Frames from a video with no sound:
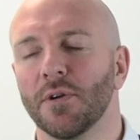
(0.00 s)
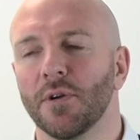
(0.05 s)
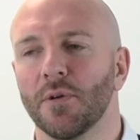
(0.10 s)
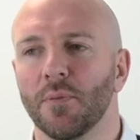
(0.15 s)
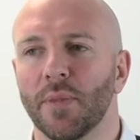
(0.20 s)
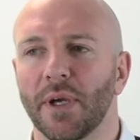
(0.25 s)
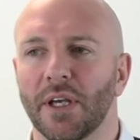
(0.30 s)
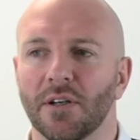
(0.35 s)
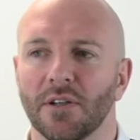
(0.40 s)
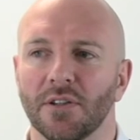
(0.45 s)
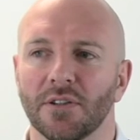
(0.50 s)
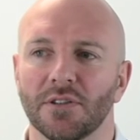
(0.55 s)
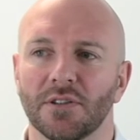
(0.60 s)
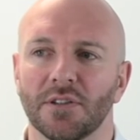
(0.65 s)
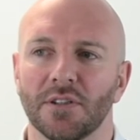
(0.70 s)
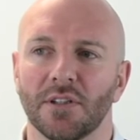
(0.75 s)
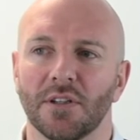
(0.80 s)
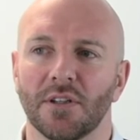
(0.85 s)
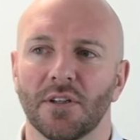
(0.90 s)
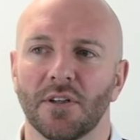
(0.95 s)
because
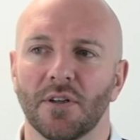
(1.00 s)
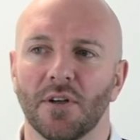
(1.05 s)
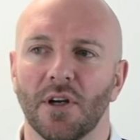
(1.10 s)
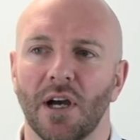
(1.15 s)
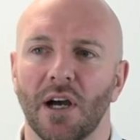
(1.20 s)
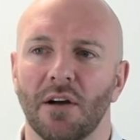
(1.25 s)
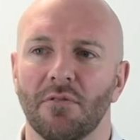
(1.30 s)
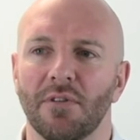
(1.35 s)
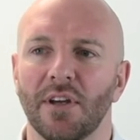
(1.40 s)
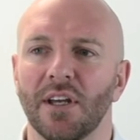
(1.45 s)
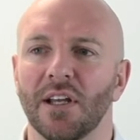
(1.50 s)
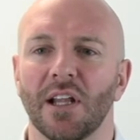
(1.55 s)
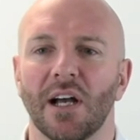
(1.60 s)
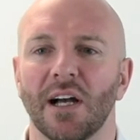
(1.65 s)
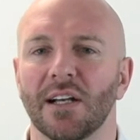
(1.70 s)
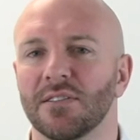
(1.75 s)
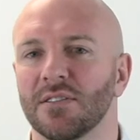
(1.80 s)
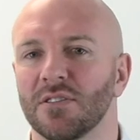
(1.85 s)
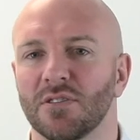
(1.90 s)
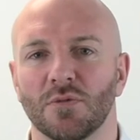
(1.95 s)
I
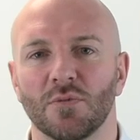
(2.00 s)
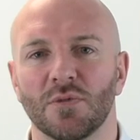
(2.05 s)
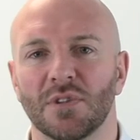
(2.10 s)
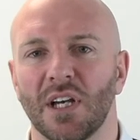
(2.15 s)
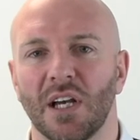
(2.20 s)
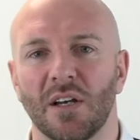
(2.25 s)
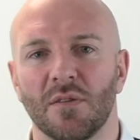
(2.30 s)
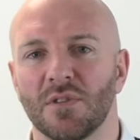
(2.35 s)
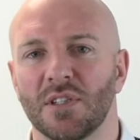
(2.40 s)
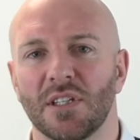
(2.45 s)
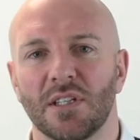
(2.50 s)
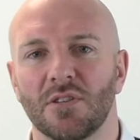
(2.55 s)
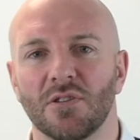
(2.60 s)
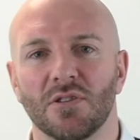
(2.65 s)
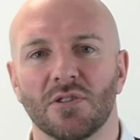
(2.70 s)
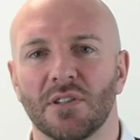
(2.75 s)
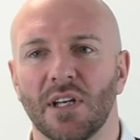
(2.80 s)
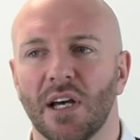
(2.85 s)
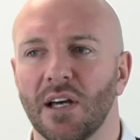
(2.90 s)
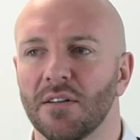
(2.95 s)
realised that sometimes he
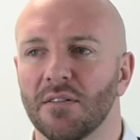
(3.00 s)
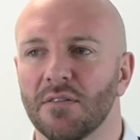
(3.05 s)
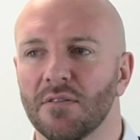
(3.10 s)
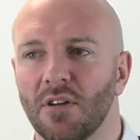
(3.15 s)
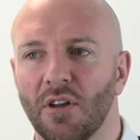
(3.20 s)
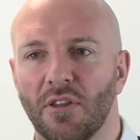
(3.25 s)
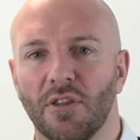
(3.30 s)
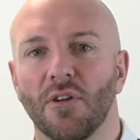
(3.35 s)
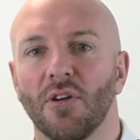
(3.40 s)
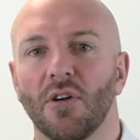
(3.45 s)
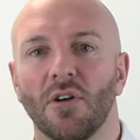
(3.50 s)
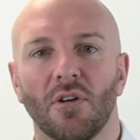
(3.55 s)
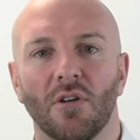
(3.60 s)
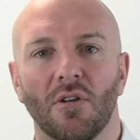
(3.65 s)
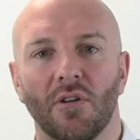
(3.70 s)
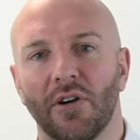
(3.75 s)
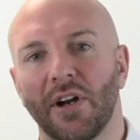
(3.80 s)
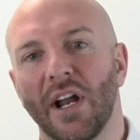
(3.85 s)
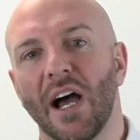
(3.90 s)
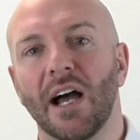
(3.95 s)
just had a thought
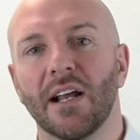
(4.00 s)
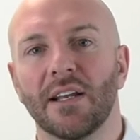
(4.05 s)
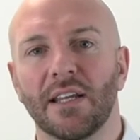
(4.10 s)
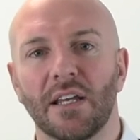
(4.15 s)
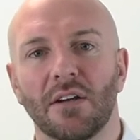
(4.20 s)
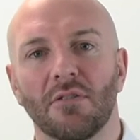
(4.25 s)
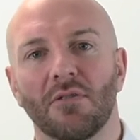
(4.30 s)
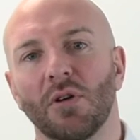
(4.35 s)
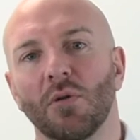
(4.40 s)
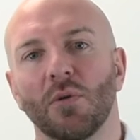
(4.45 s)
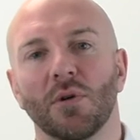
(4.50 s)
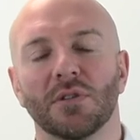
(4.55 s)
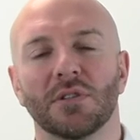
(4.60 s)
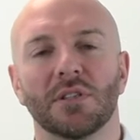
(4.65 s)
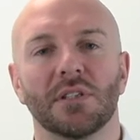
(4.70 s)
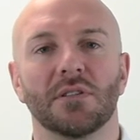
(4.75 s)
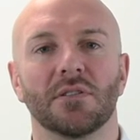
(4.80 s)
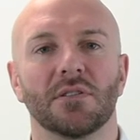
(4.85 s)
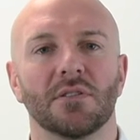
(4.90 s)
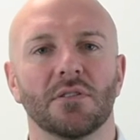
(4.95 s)
or an idea he
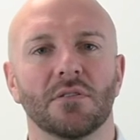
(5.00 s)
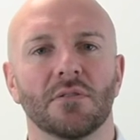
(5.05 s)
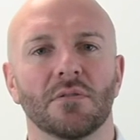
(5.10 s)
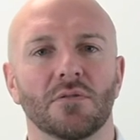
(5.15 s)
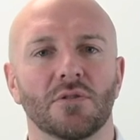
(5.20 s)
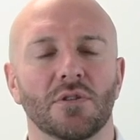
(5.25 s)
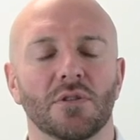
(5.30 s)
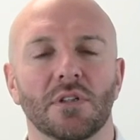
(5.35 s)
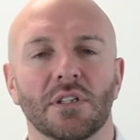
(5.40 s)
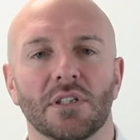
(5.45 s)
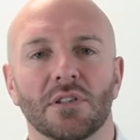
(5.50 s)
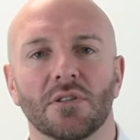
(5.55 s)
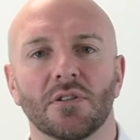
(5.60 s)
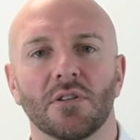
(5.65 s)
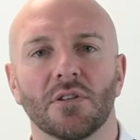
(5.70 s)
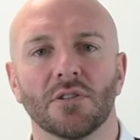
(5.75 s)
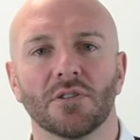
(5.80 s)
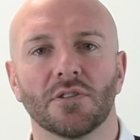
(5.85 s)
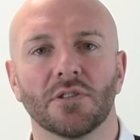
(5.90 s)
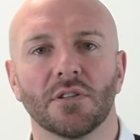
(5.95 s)
wanted to
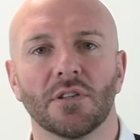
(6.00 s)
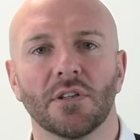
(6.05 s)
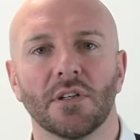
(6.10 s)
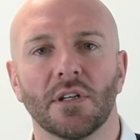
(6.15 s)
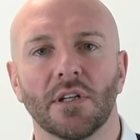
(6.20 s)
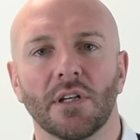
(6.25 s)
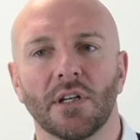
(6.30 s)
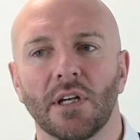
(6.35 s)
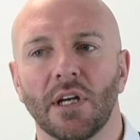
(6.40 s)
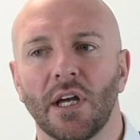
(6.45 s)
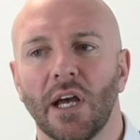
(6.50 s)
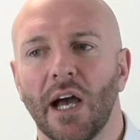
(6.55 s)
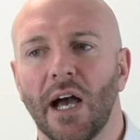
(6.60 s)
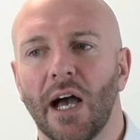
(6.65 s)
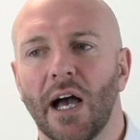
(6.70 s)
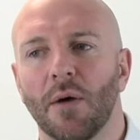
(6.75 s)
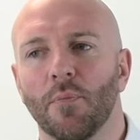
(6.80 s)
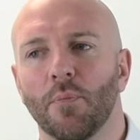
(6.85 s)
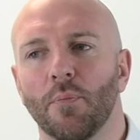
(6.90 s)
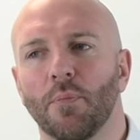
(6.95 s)
discuss.
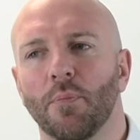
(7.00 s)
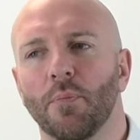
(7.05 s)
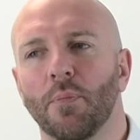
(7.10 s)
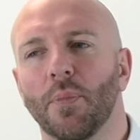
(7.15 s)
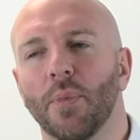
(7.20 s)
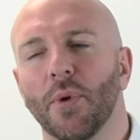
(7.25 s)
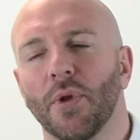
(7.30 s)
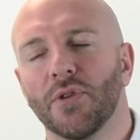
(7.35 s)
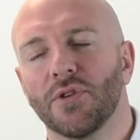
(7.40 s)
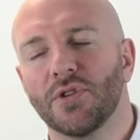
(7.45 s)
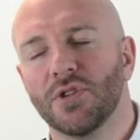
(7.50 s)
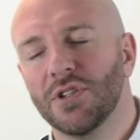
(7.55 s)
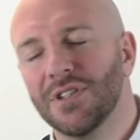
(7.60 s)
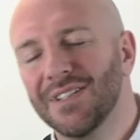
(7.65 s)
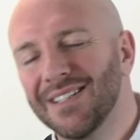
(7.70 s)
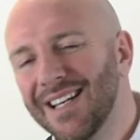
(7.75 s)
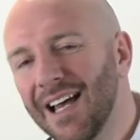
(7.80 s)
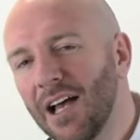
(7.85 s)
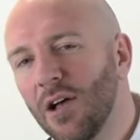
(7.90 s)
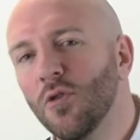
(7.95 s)
But to
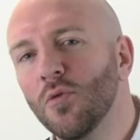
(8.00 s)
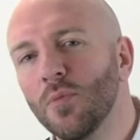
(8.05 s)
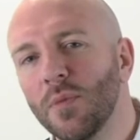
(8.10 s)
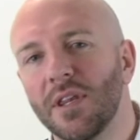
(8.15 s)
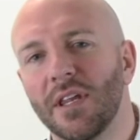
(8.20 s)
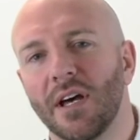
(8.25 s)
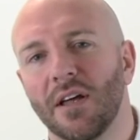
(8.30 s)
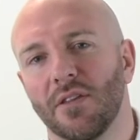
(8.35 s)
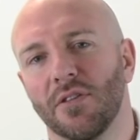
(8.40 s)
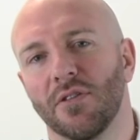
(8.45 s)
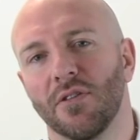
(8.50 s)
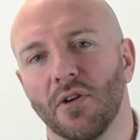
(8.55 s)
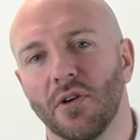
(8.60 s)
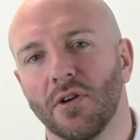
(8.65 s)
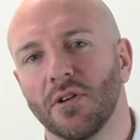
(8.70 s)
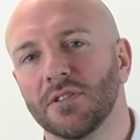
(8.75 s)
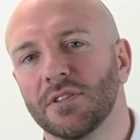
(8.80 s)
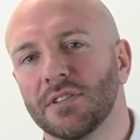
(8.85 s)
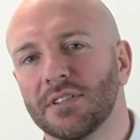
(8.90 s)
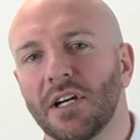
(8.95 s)
tell me that
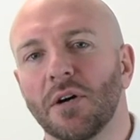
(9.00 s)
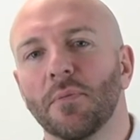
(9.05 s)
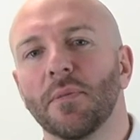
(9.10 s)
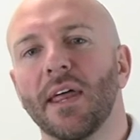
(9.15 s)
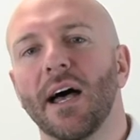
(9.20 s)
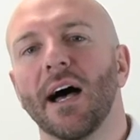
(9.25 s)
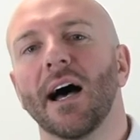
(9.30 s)
thought, to tell me that